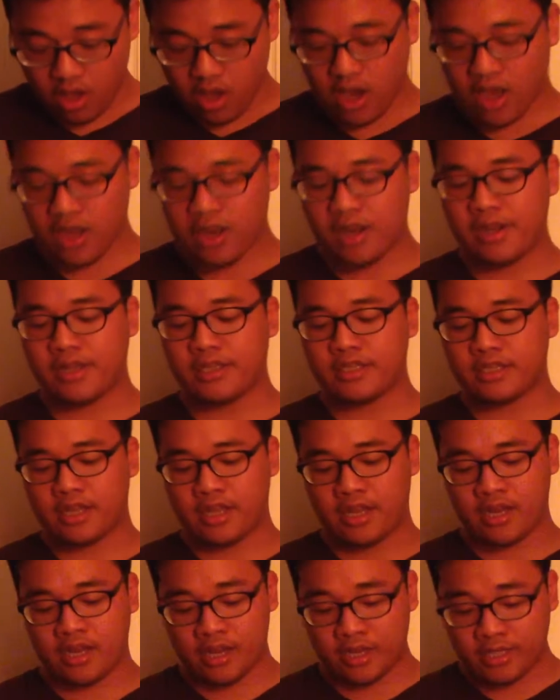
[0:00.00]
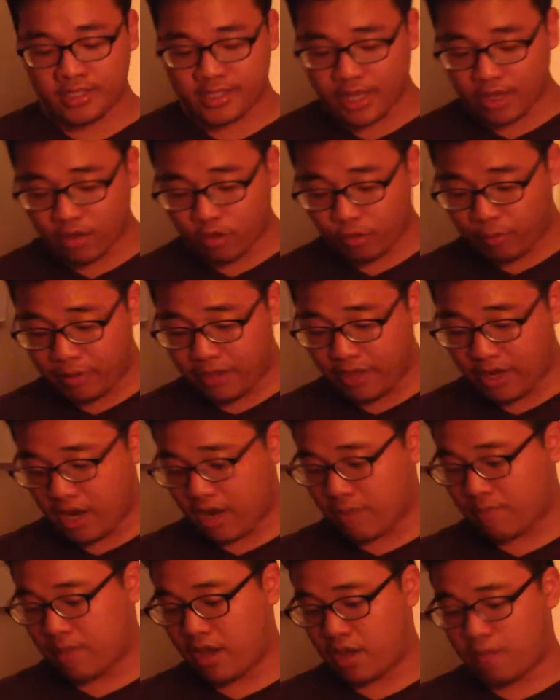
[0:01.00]
And in an
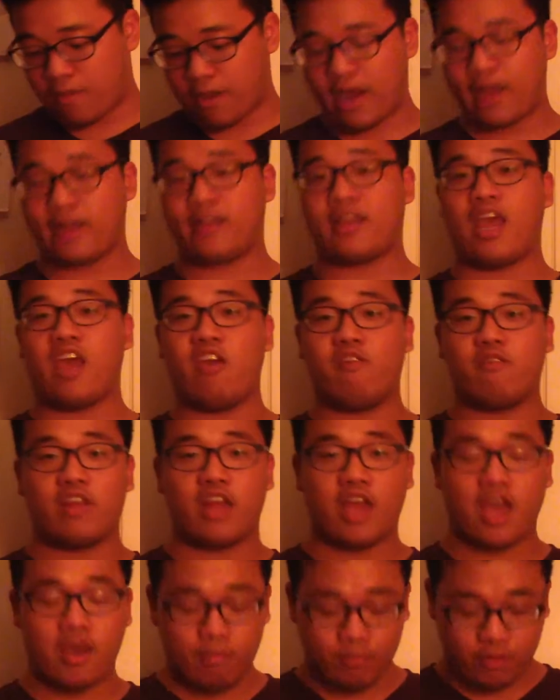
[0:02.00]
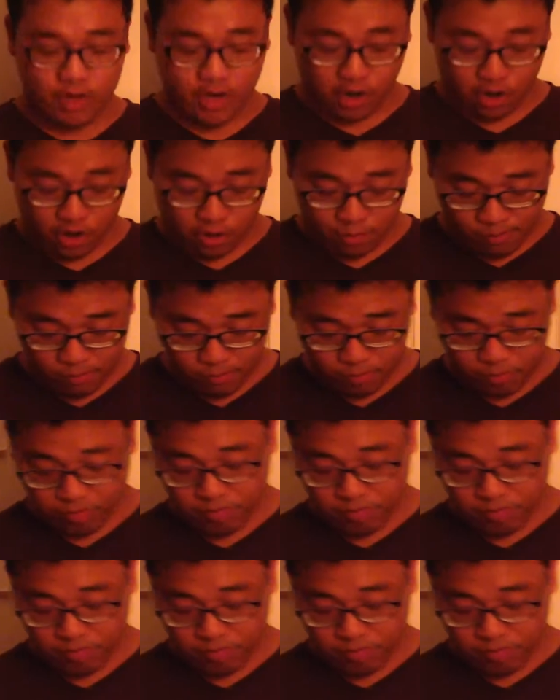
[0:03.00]
encyclopedia made by David Hemdinger,